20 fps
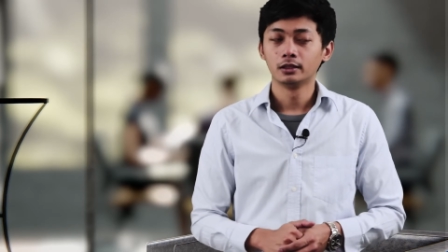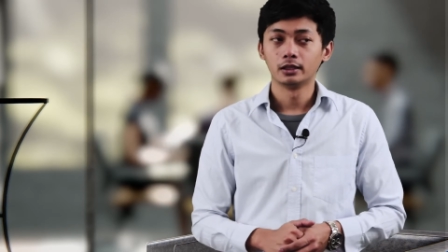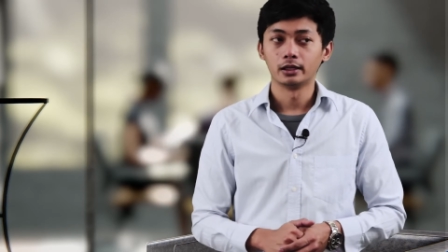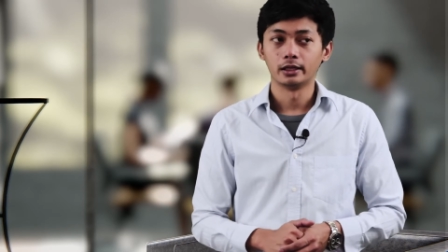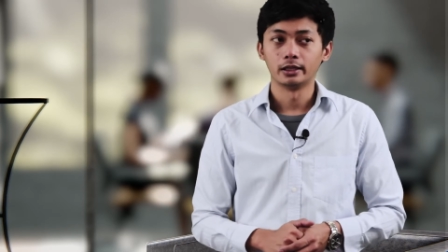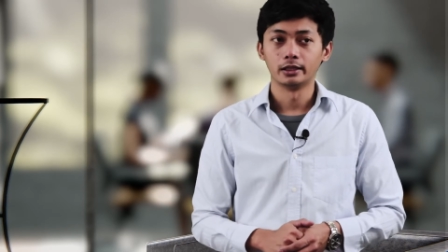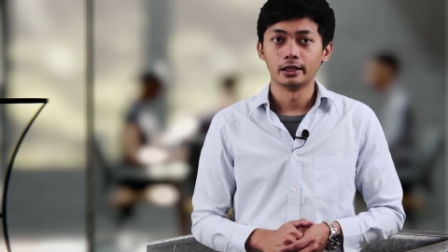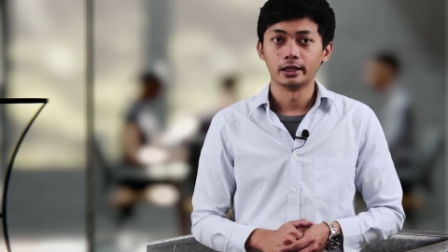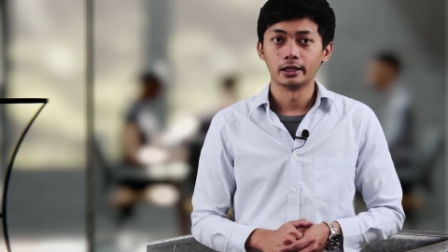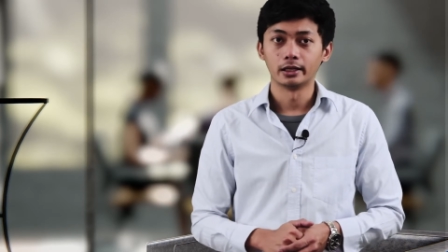
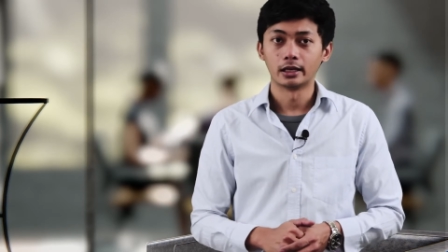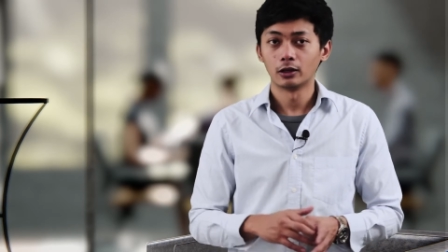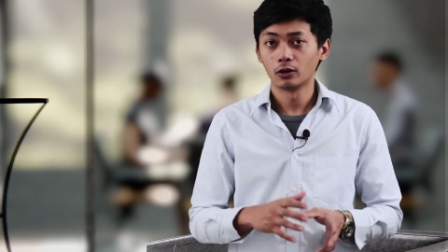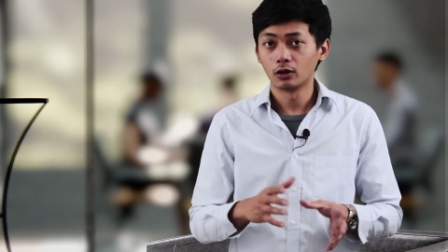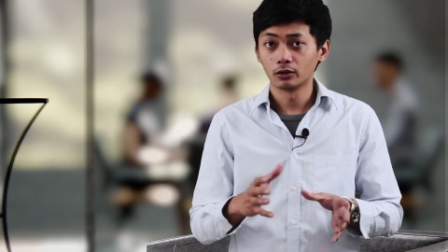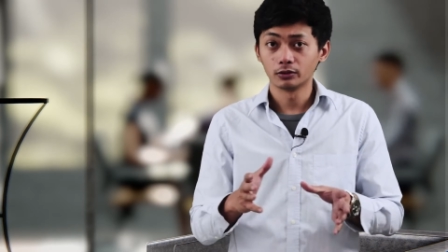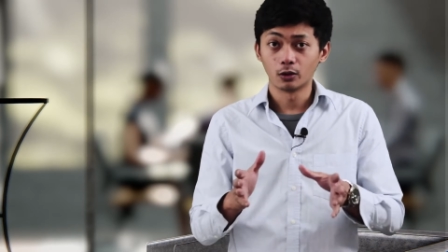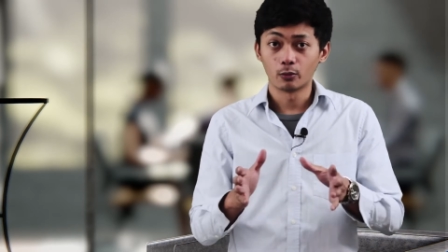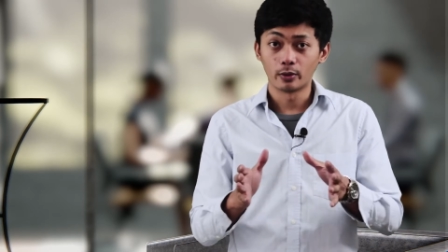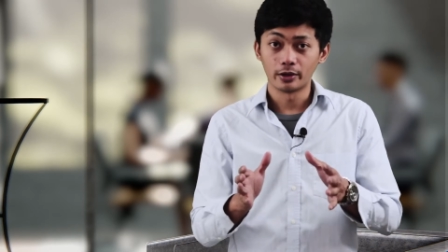And then
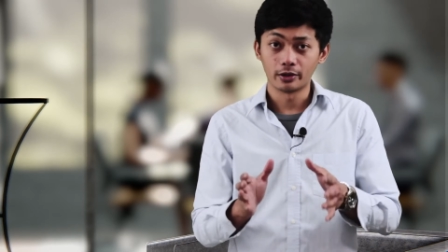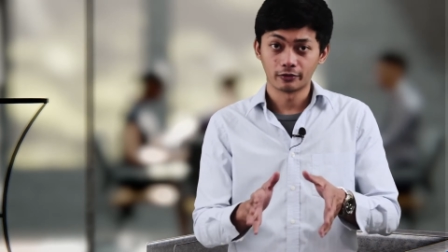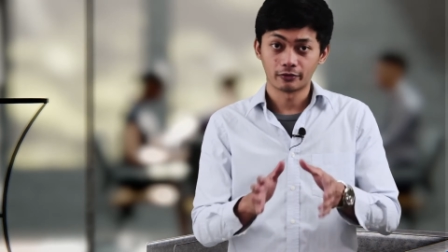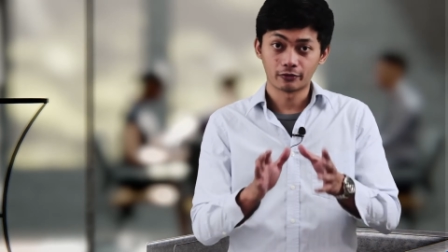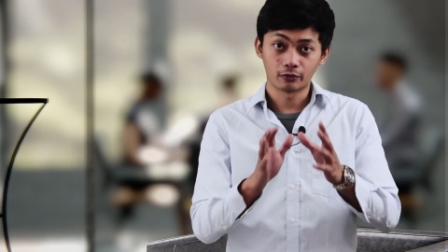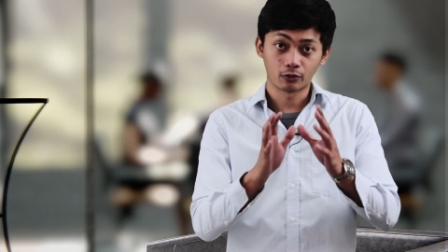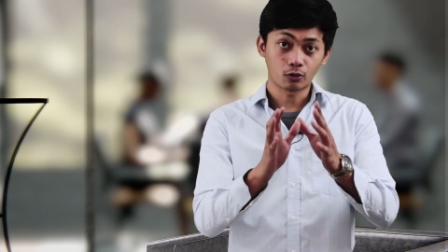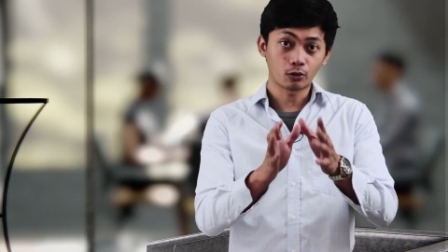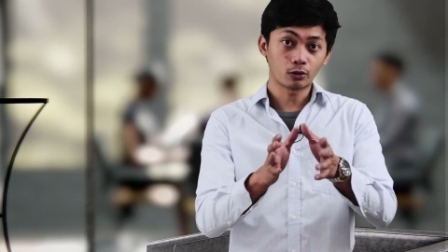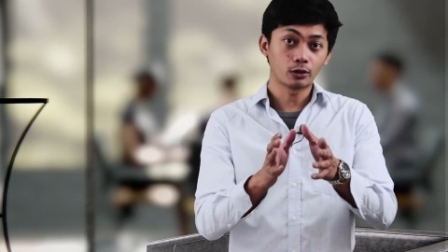along the way,
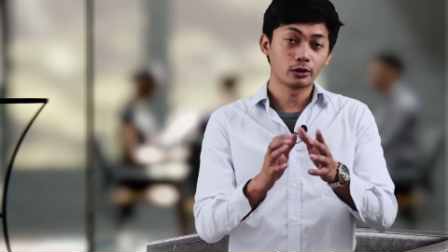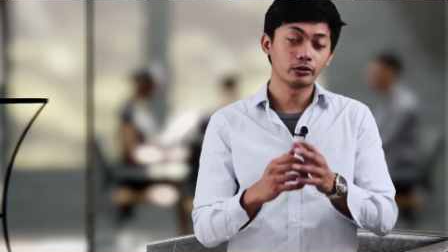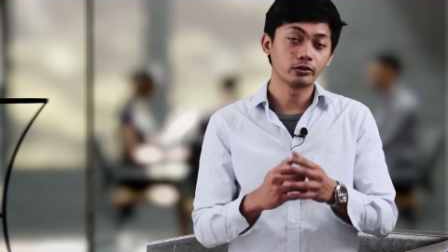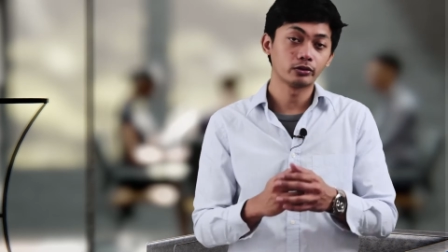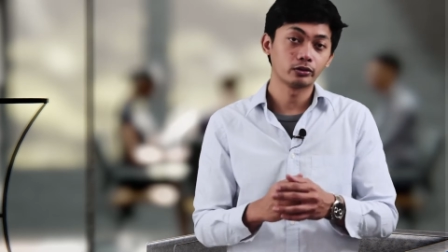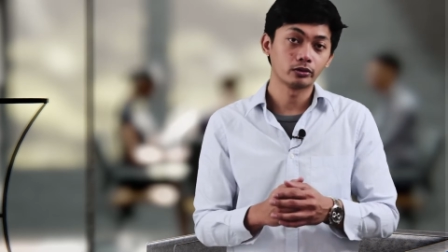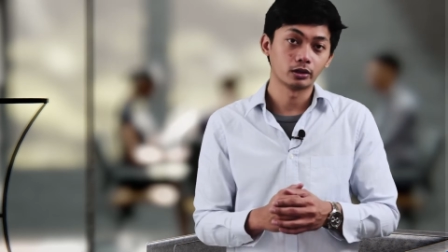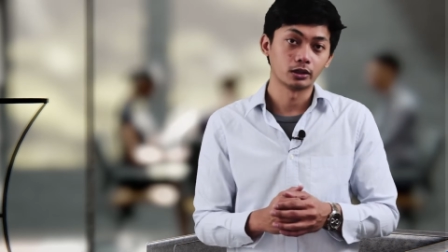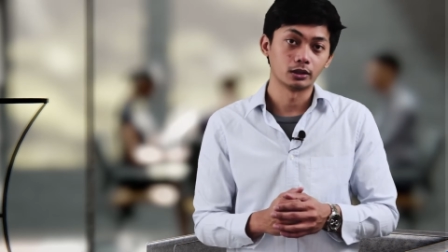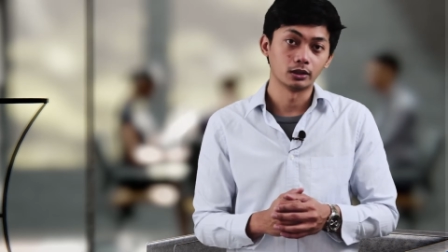of
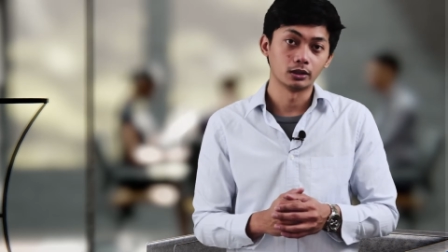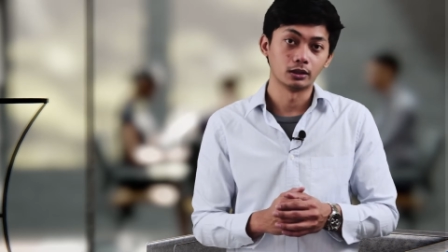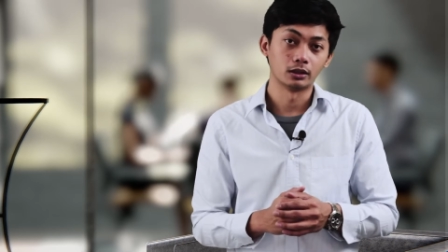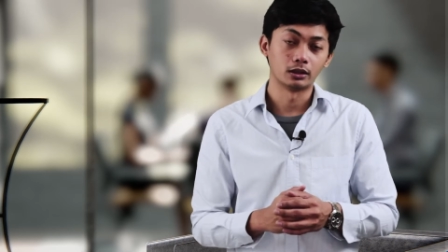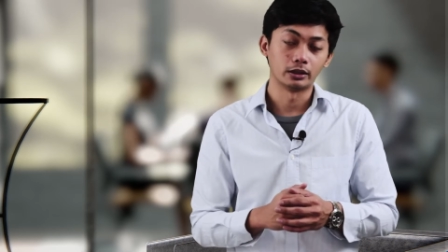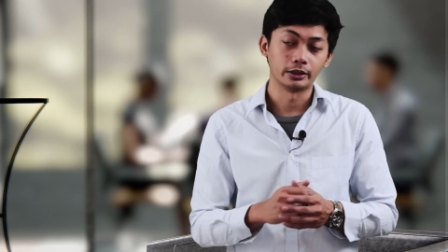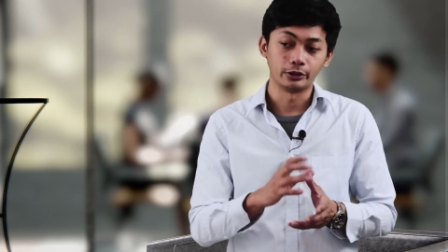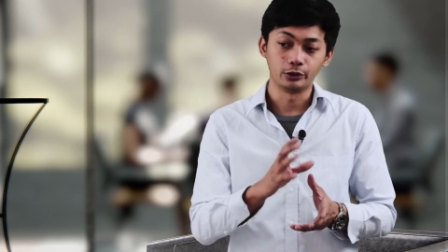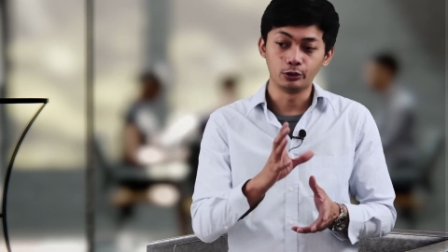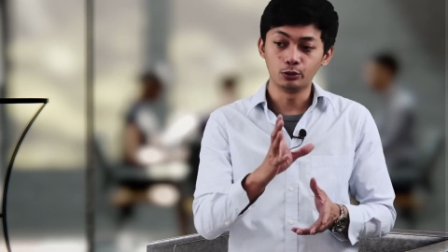course,
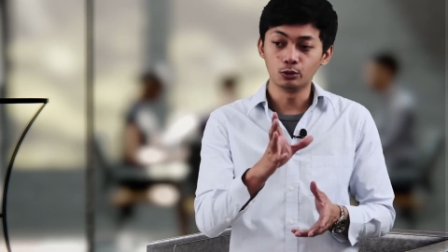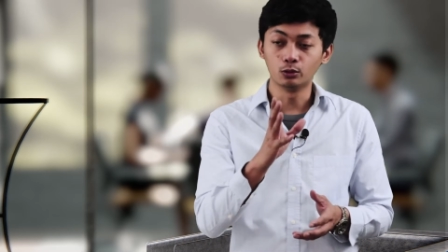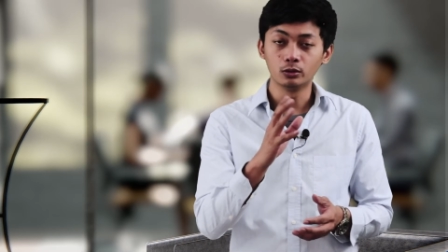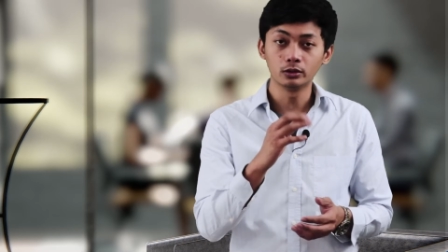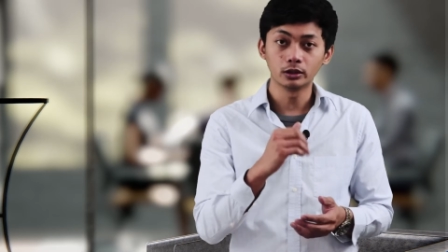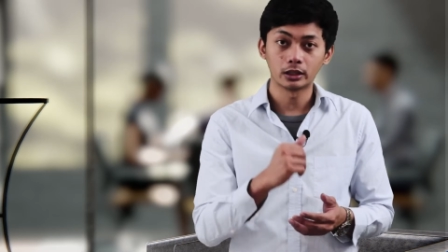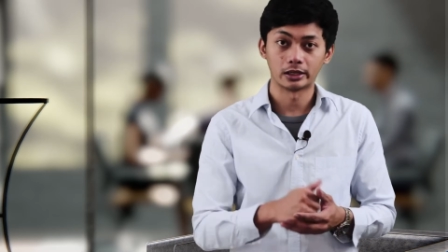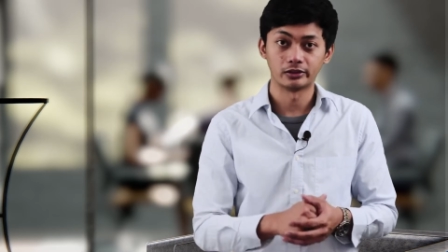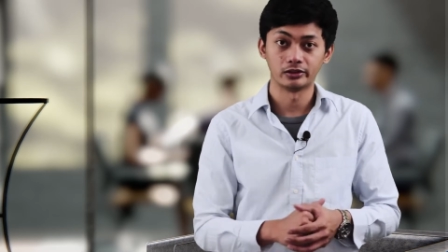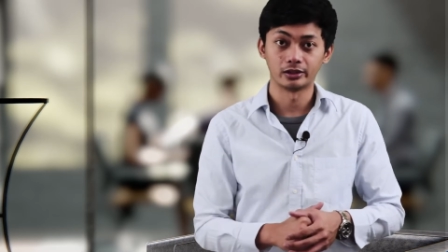you
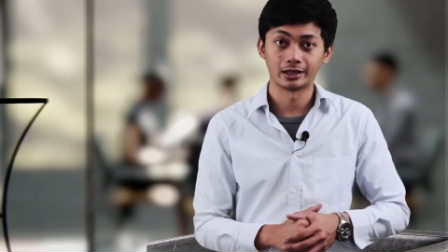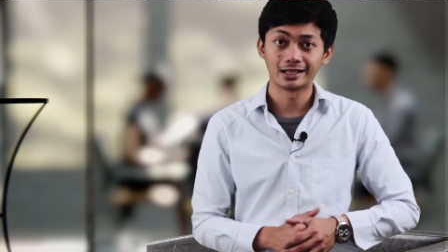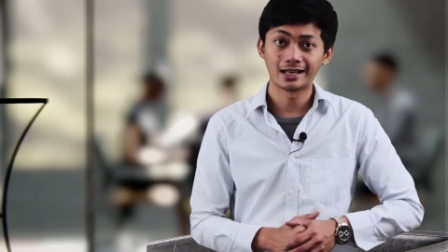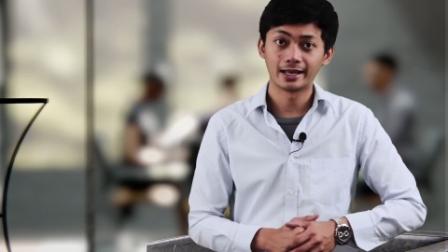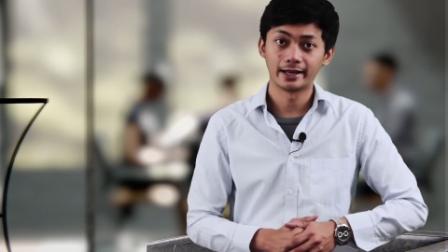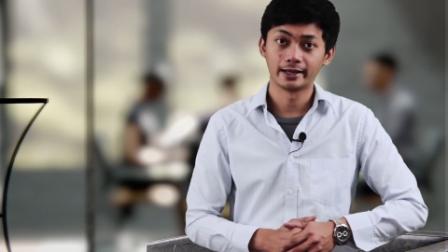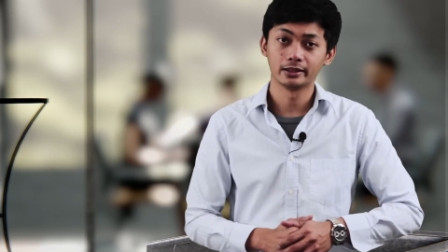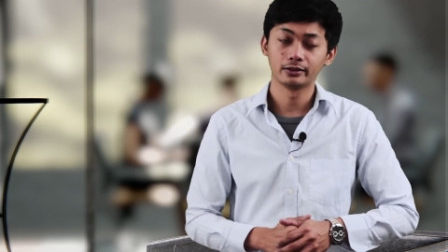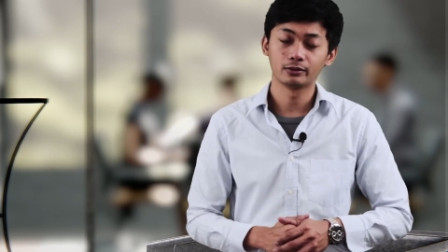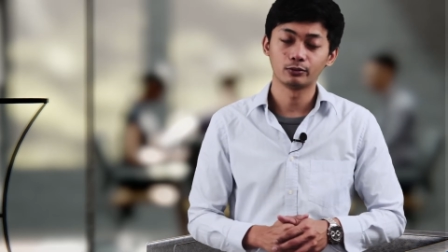as the
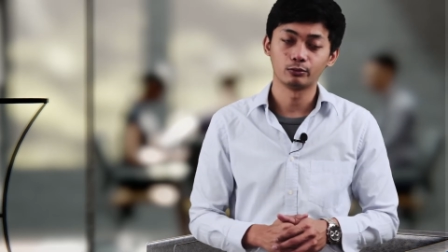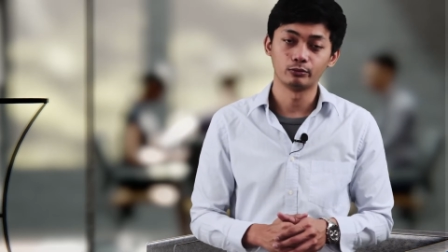client,